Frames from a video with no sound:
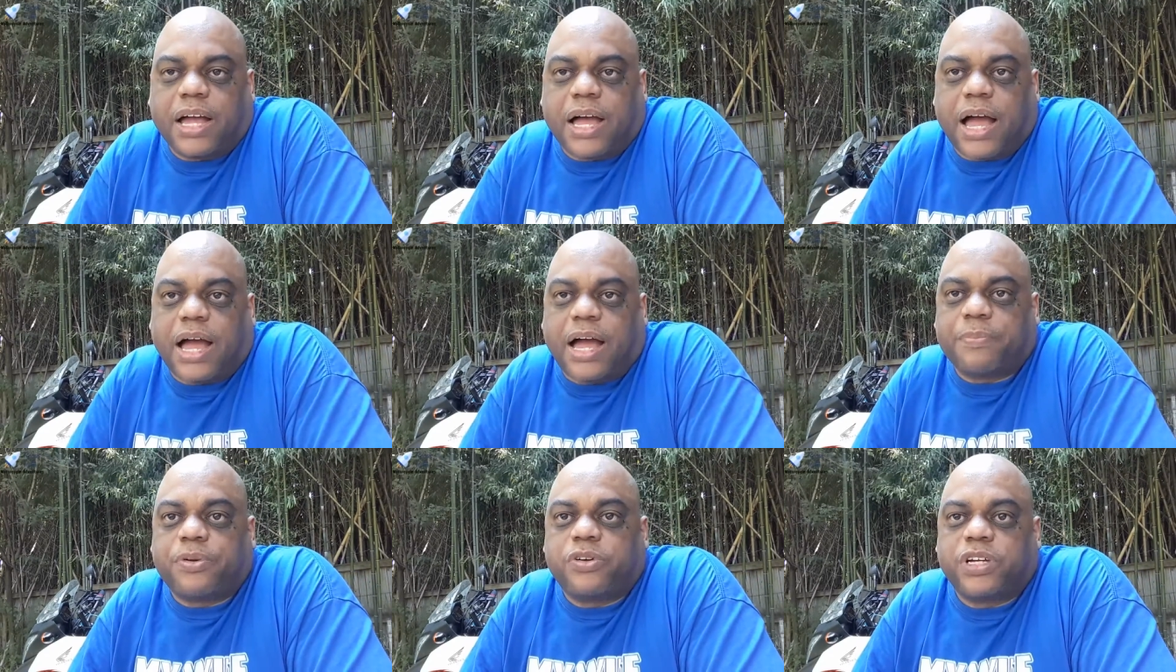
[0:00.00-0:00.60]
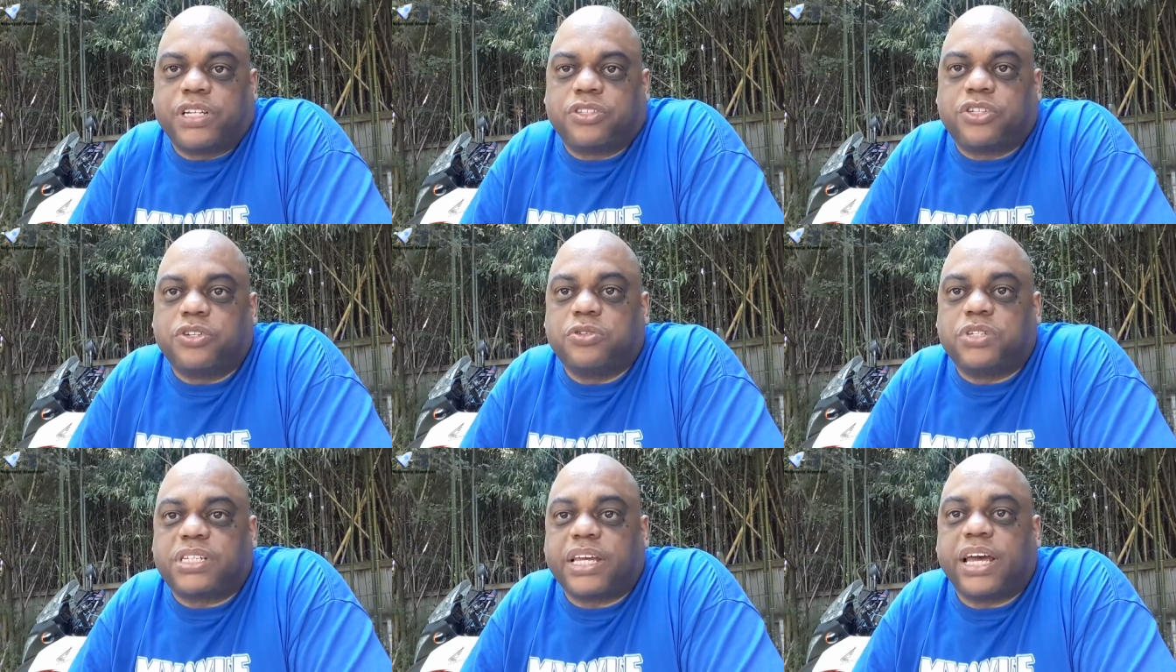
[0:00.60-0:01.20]
I'm going
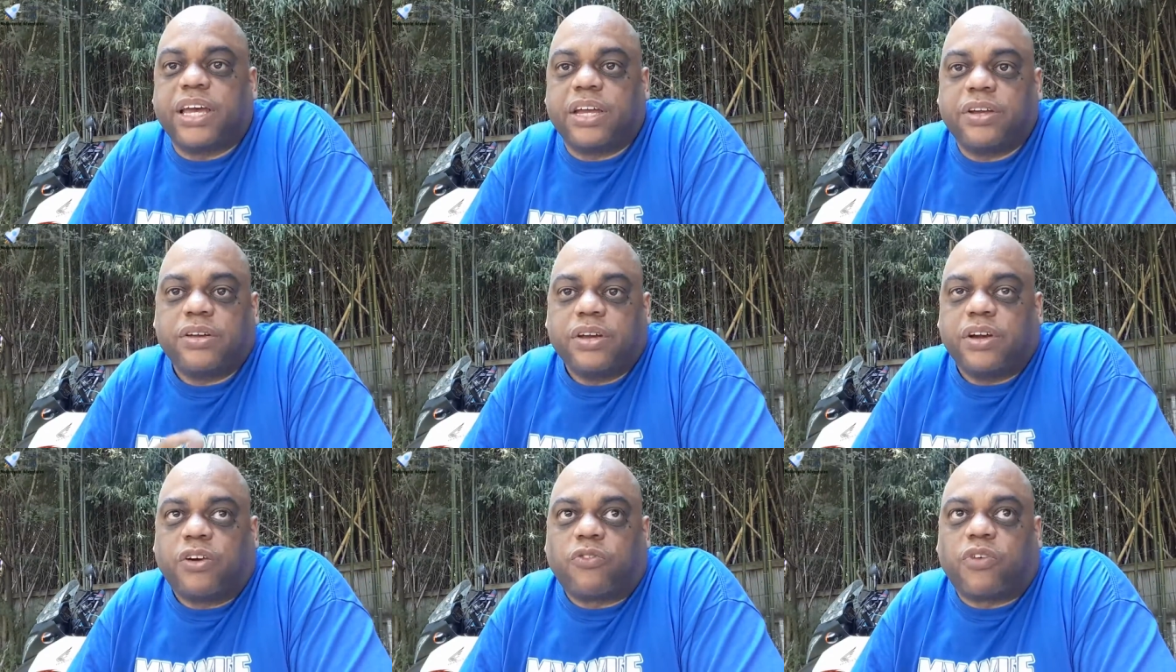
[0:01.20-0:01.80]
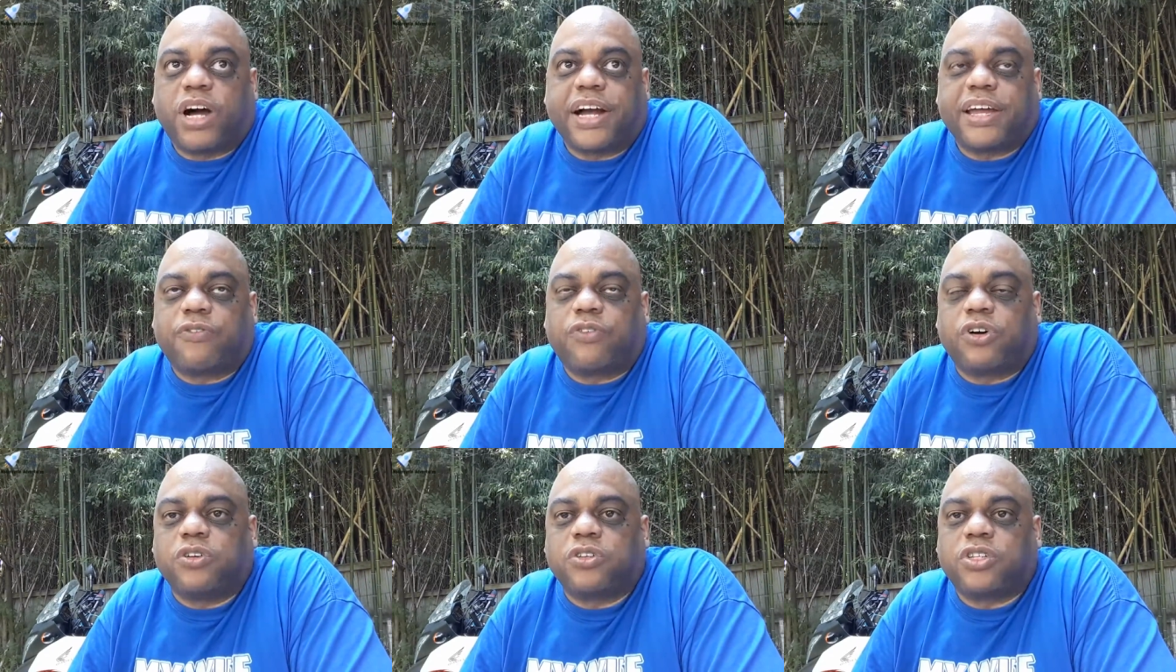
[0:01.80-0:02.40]
to say Rocket
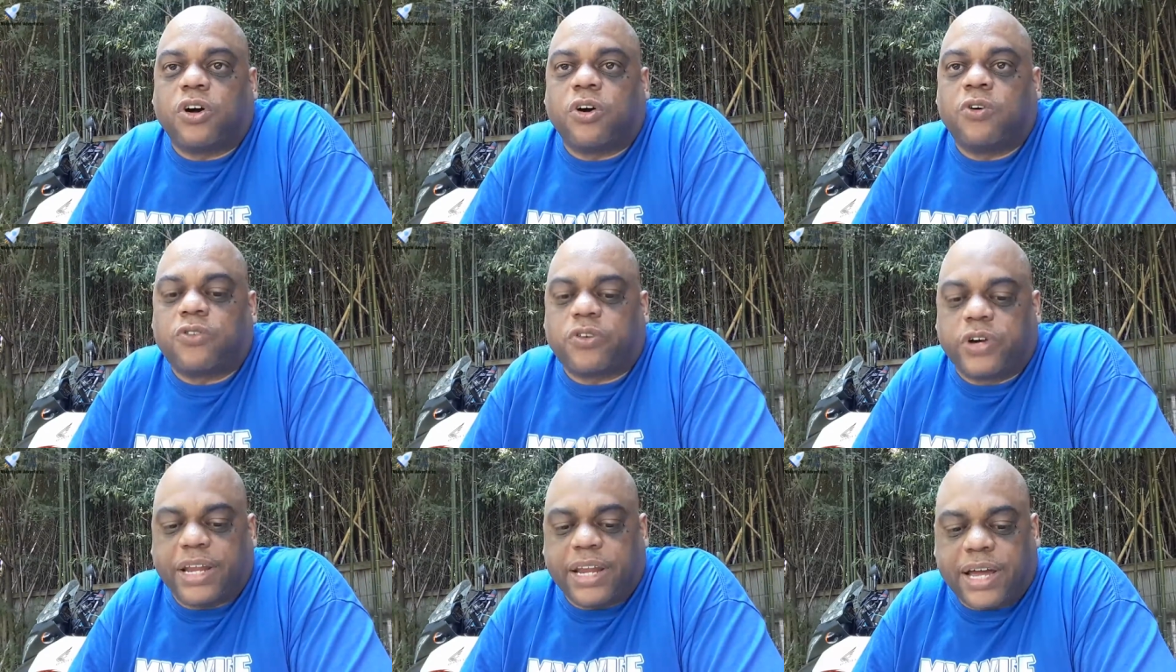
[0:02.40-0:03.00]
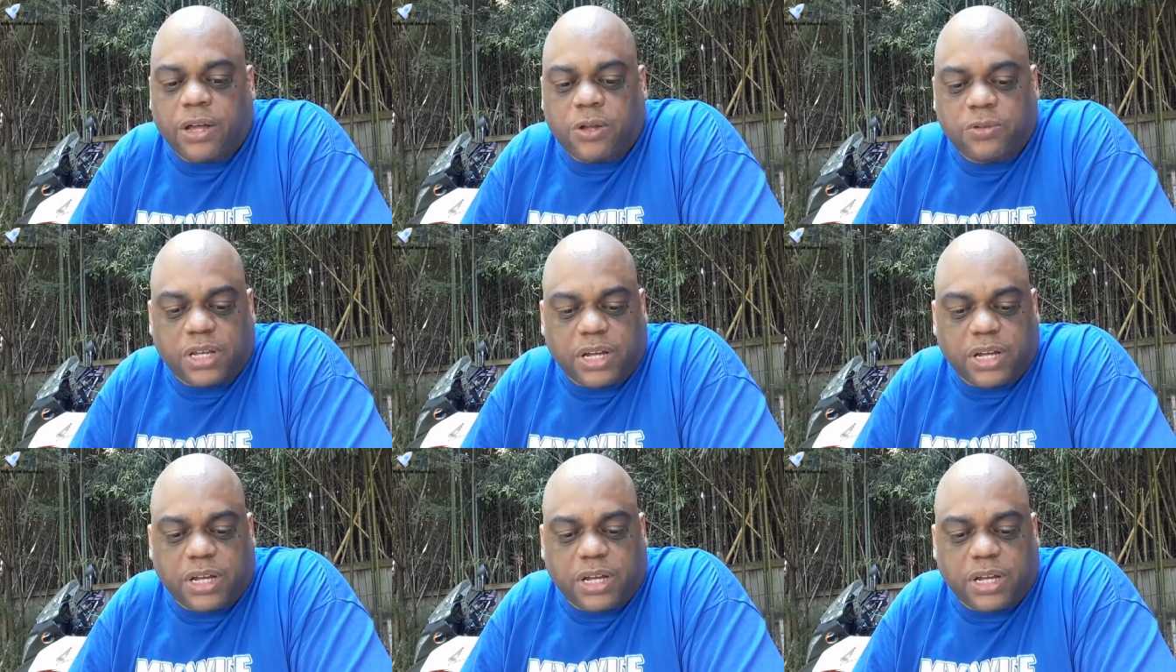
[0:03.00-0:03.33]
Rolls Over and Out.